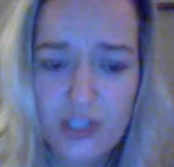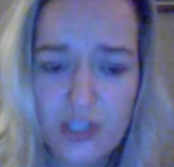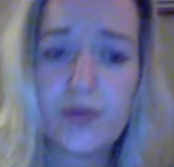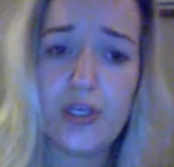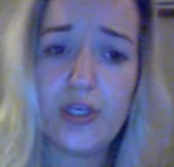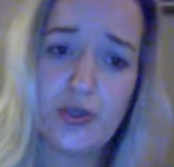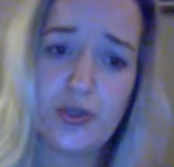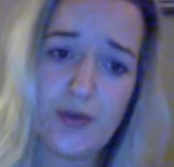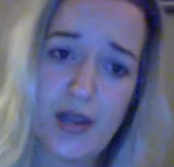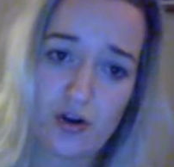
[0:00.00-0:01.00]
So
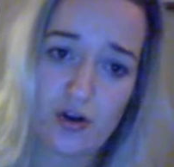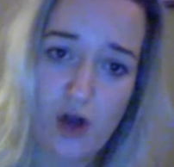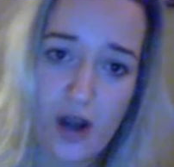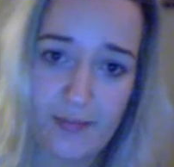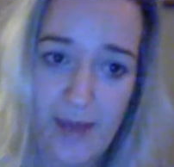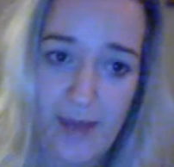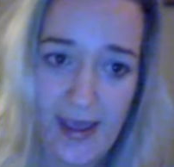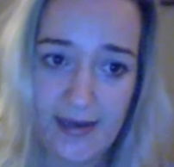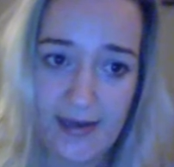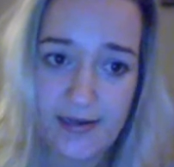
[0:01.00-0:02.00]
acute and a chronic
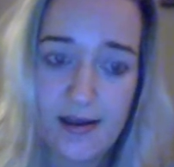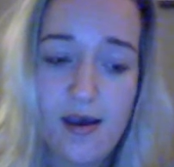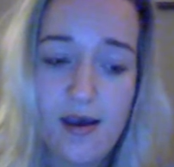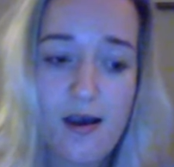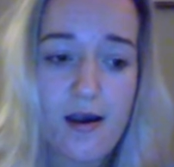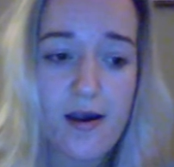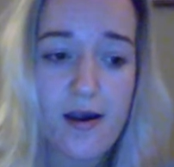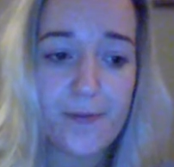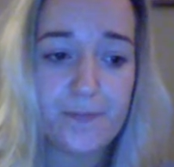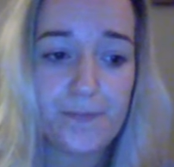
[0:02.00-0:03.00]
pain,
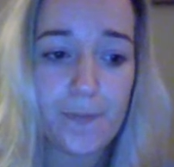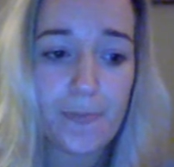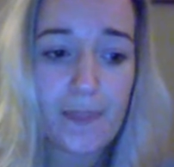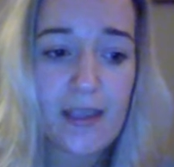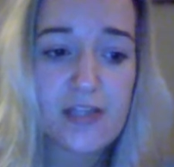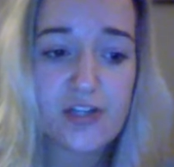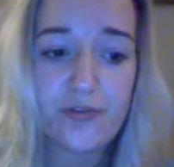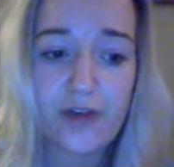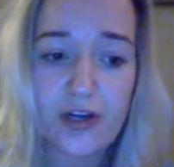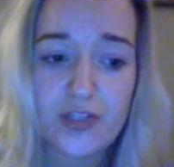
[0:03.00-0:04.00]

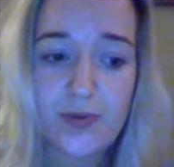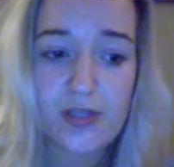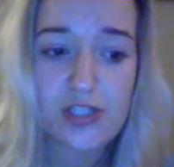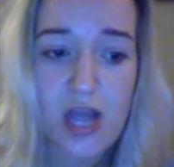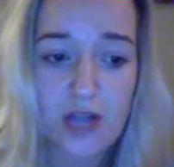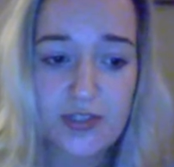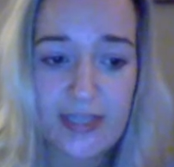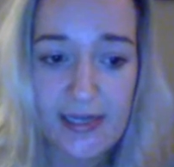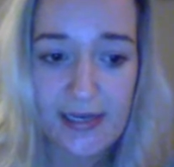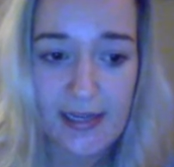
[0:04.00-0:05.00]
interference with a child's
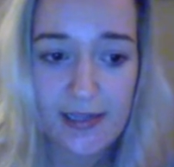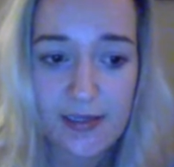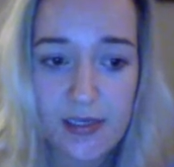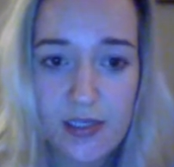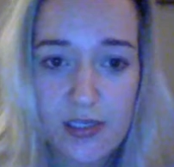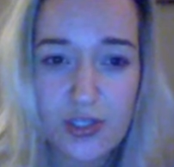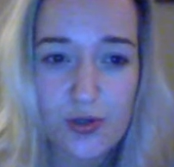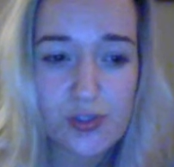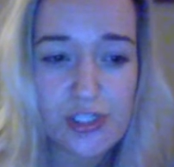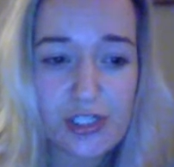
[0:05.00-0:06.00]
eating.
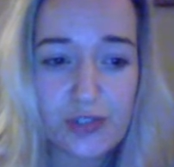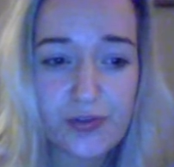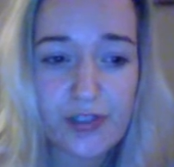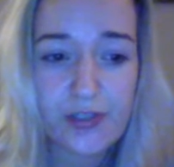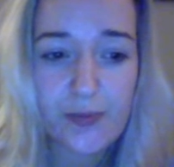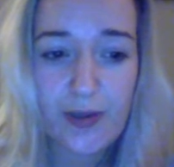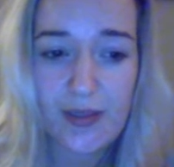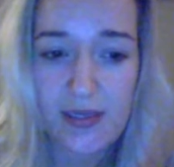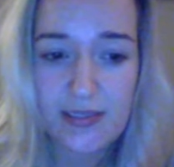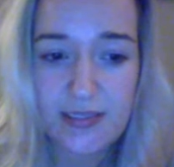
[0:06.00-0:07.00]
So children with
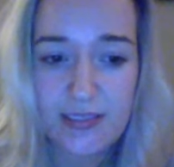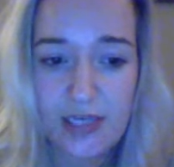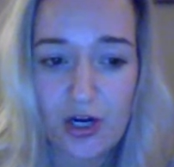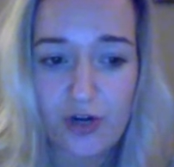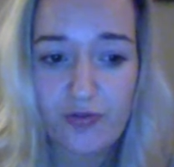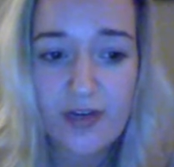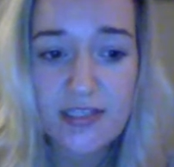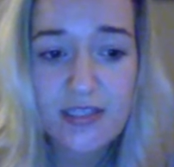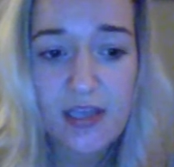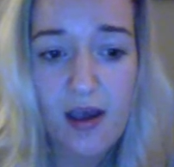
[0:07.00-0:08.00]
ECC are at
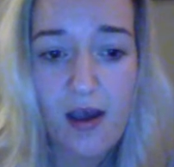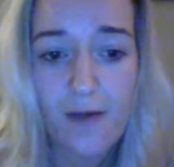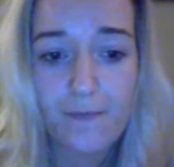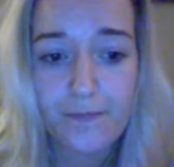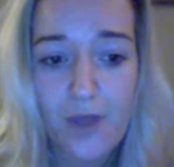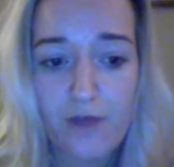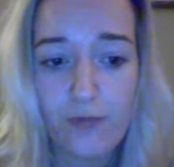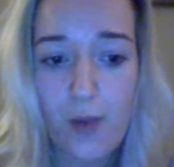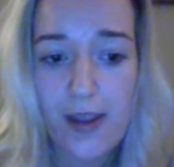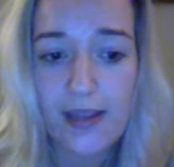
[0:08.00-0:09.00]
risk of
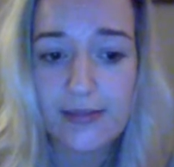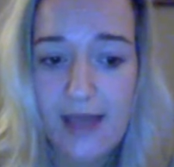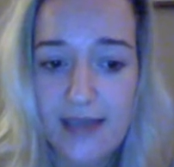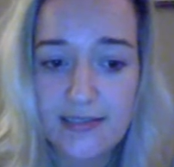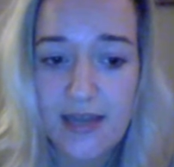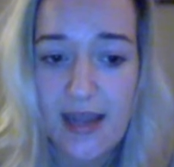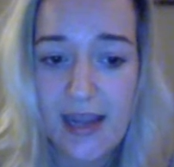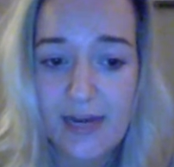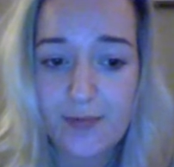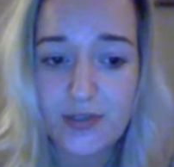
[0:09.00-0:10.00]
weighing less than
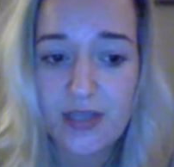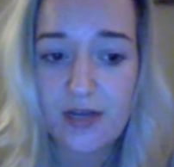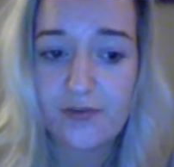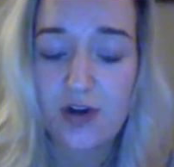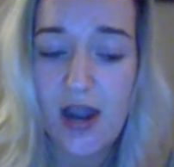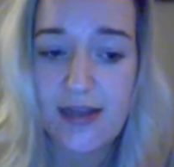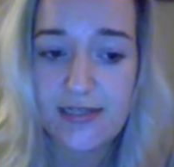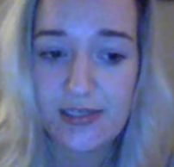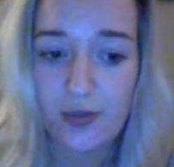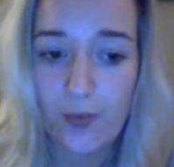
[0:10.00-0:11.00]
80% of their
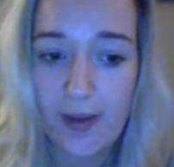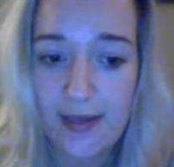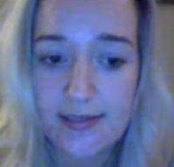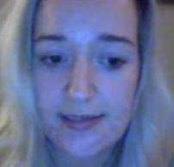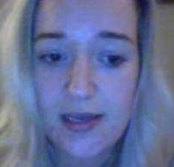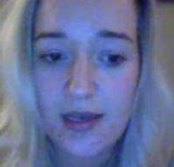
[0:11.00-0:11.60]
ideal weight.